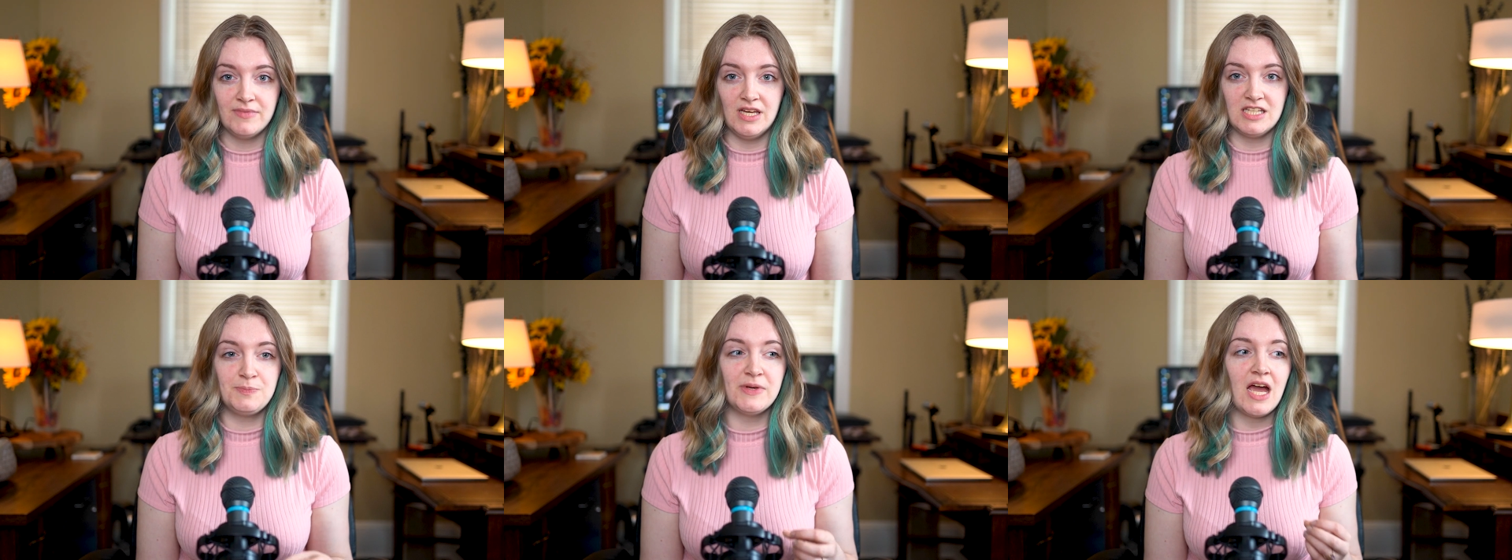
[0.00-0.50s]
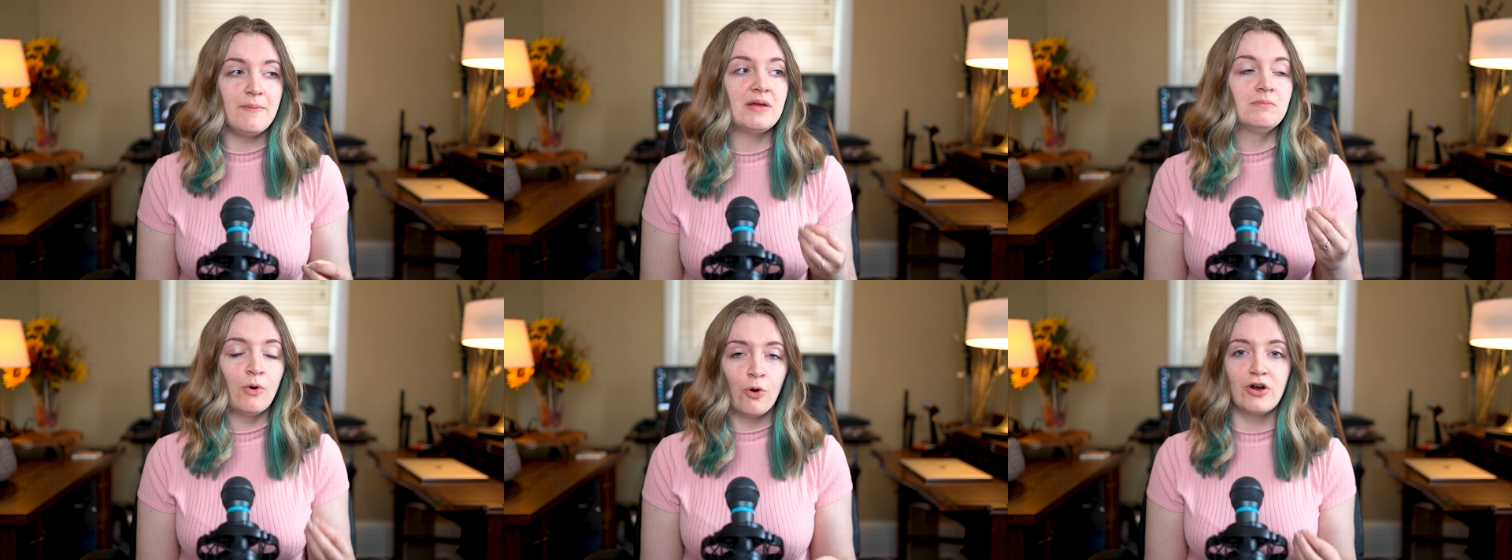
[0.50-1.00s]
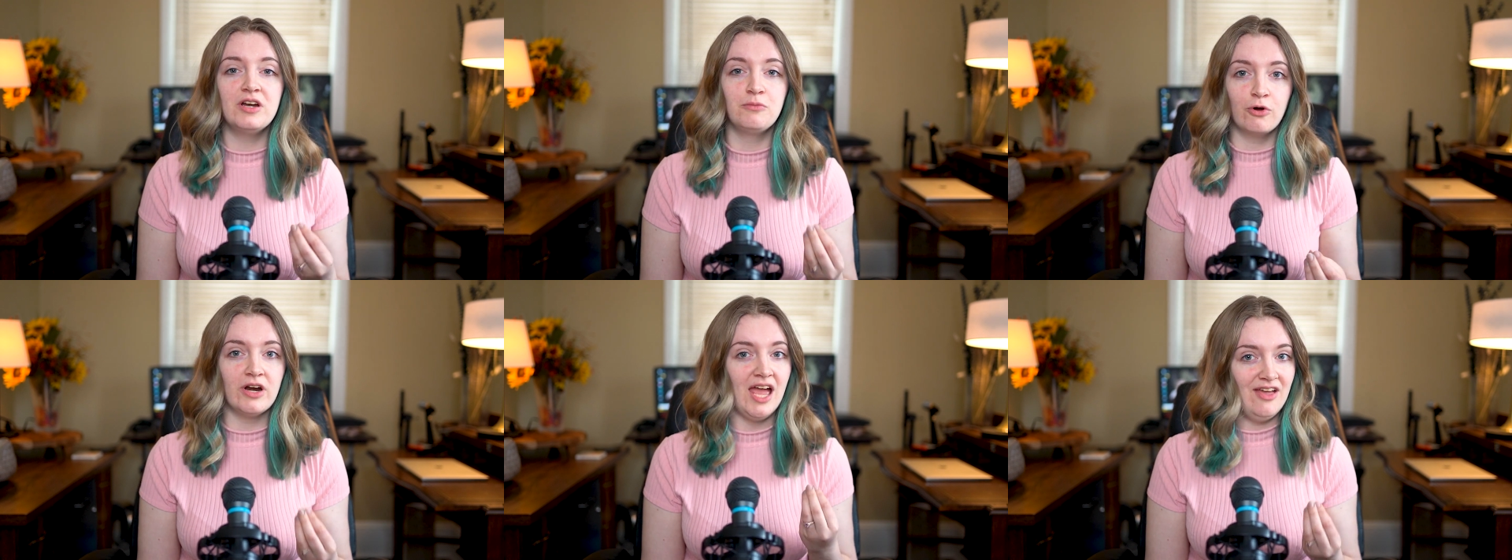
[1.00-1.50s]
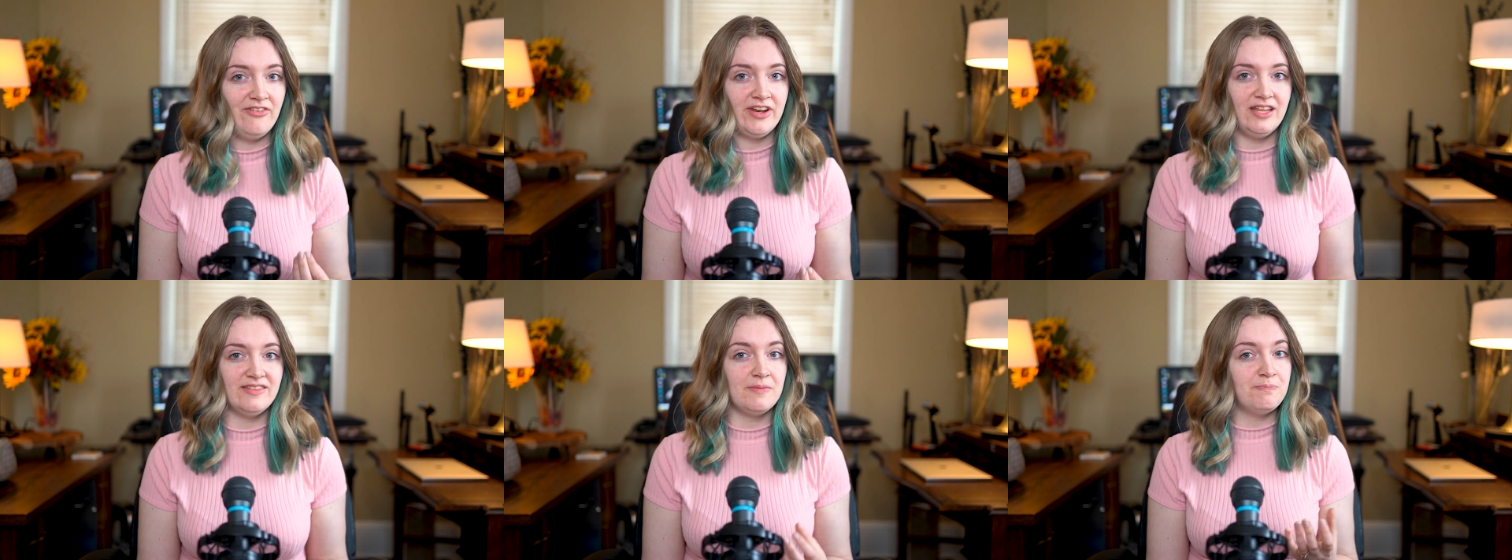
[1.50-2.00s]
It's becoming more and more
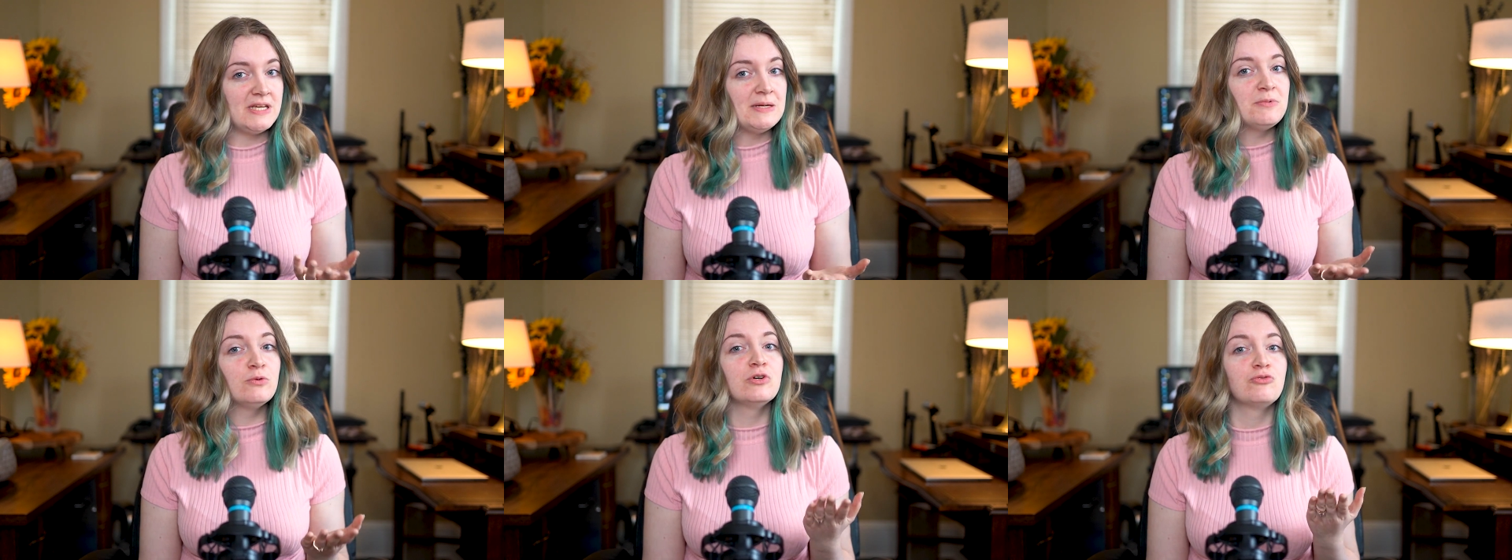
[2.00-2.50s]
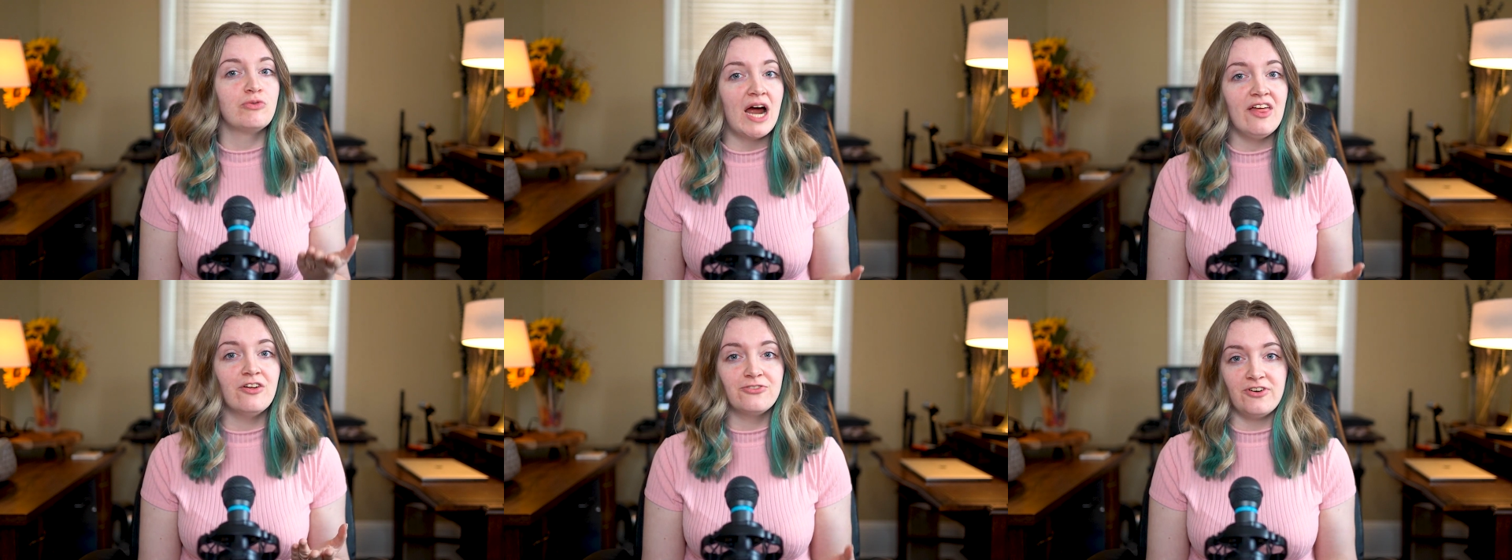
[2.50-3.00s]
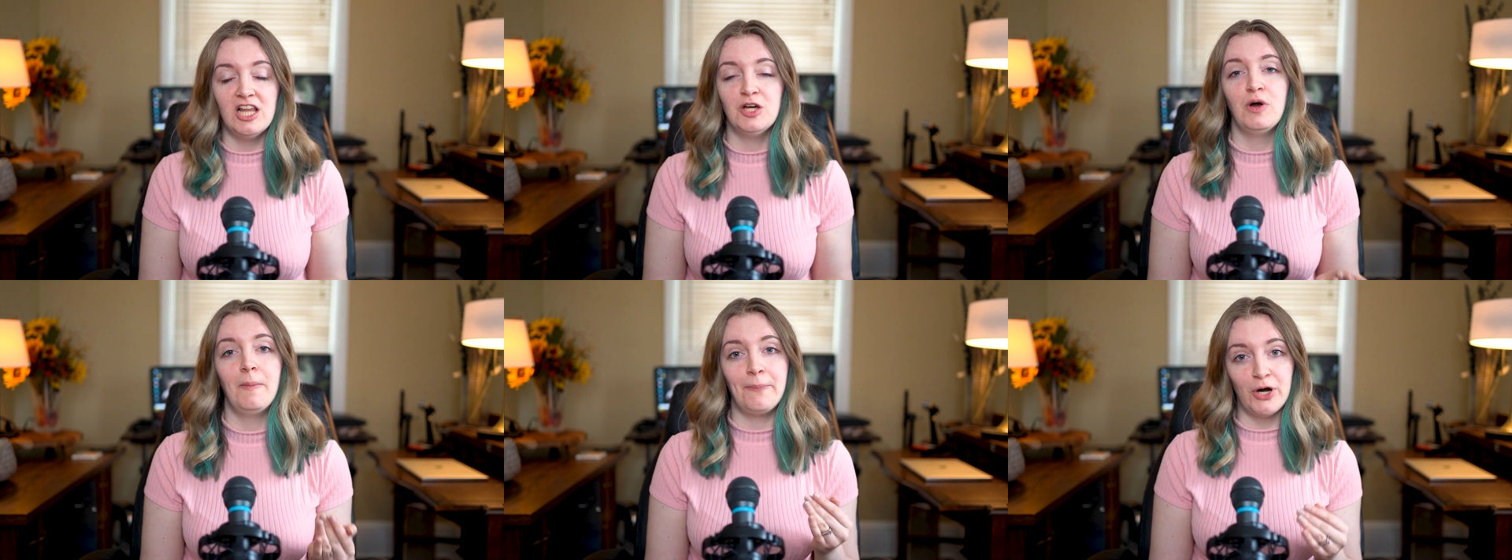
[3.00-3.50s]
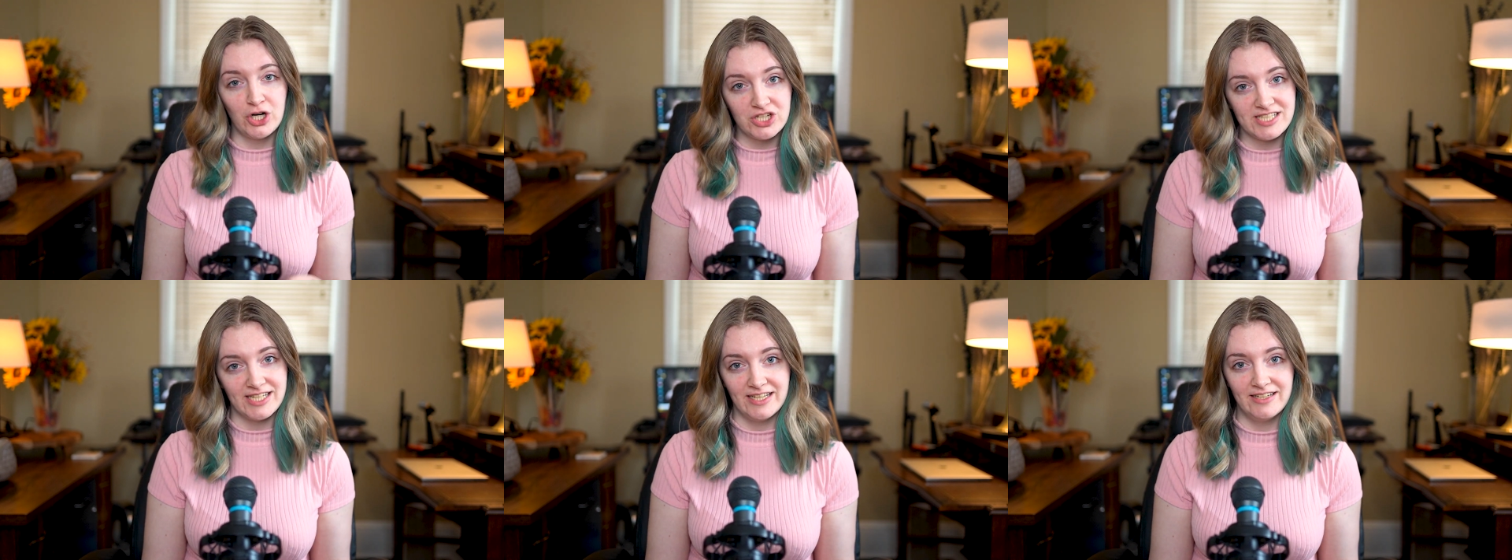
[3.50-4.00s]
evident that people would rather follow a
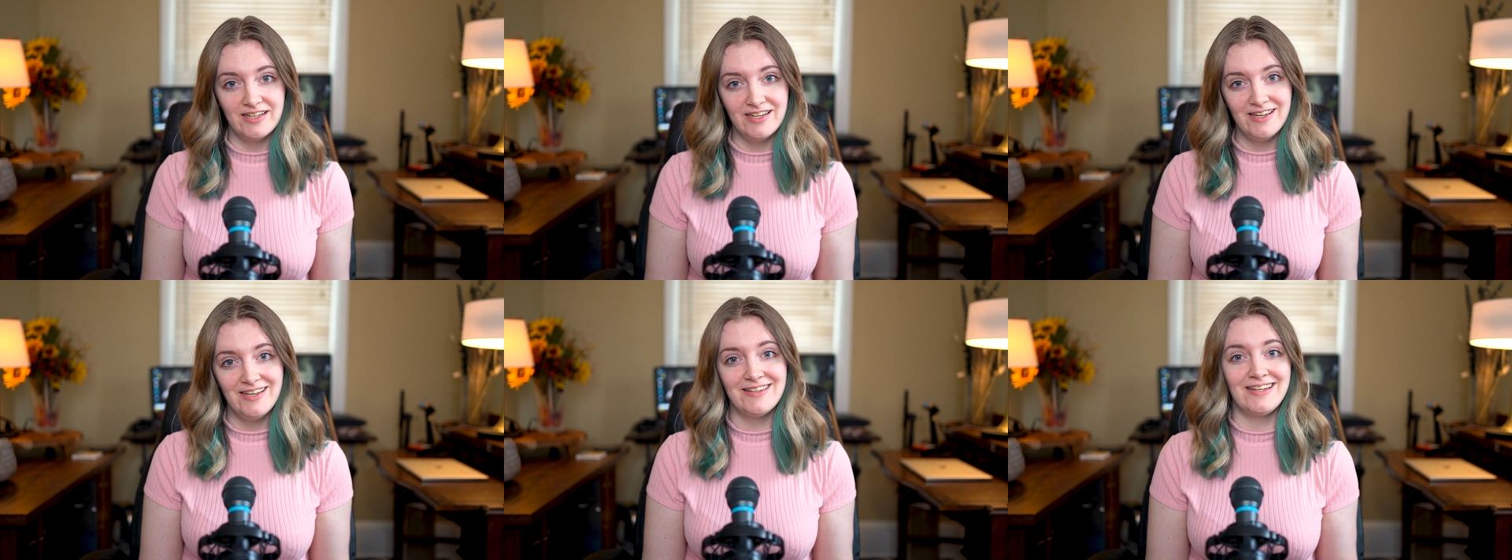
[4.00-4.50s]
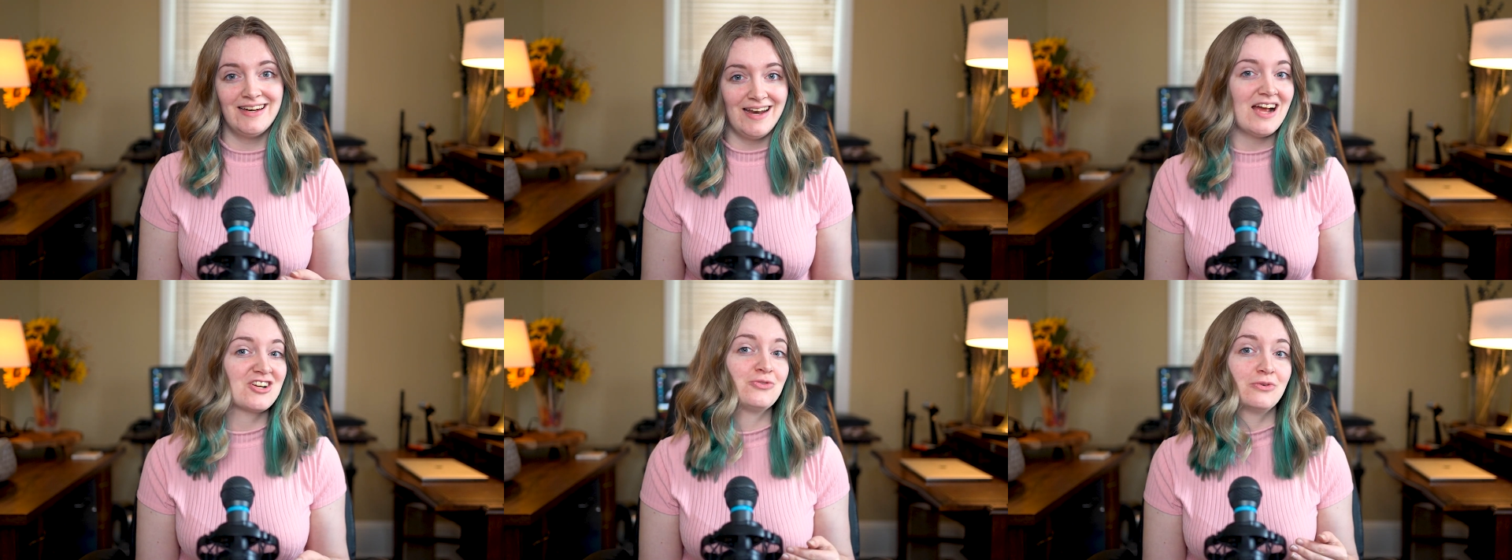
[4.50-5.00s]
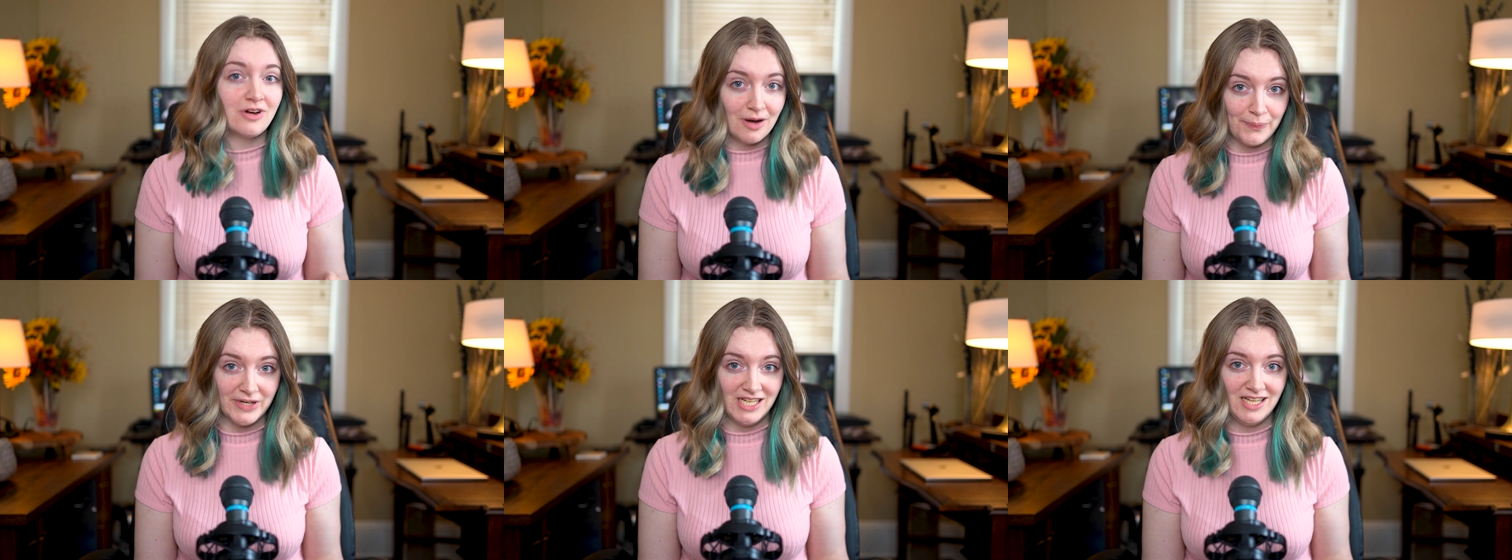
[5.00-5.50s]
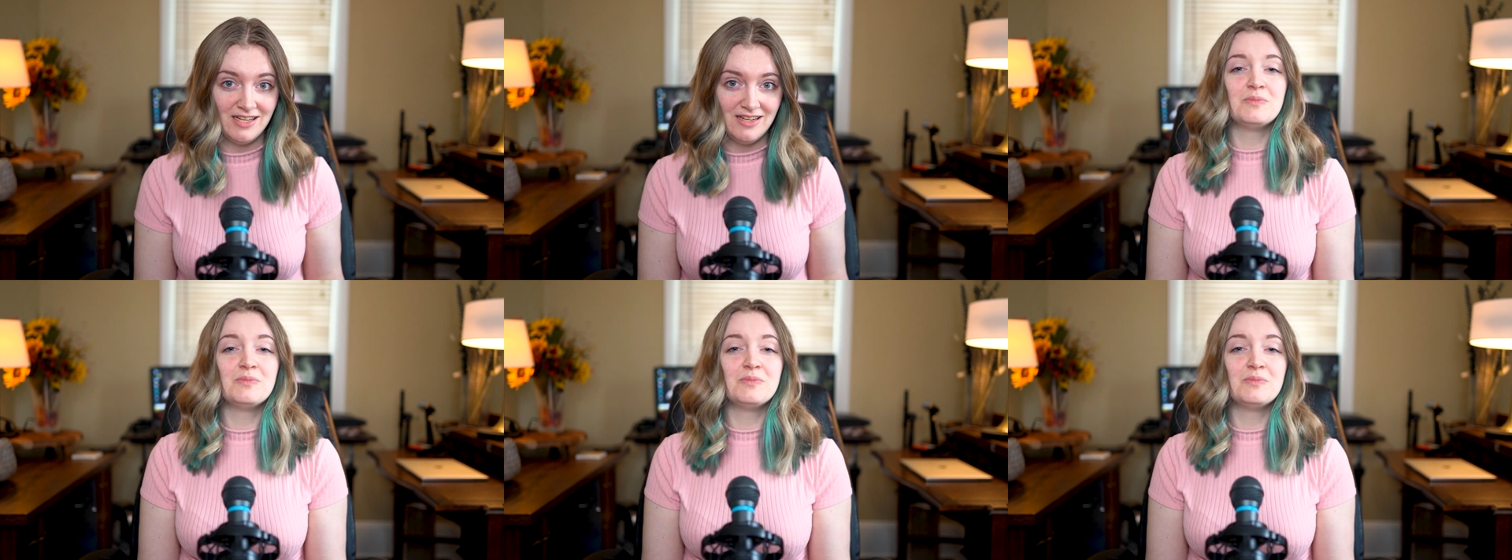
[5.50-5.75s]
person than an actual company.